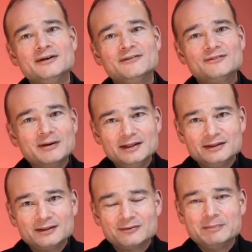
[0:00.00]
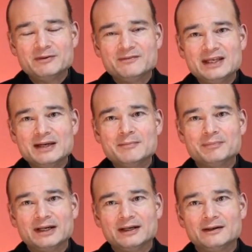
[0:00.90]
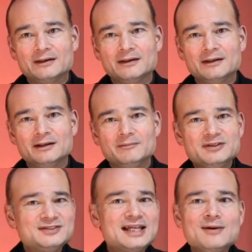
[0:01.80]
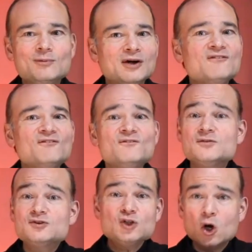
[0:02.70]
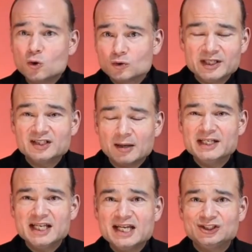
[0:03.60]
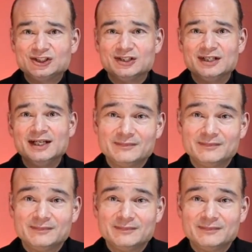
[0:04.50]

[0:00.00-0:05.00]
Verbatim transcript: from the grip of the empire because they want total domination.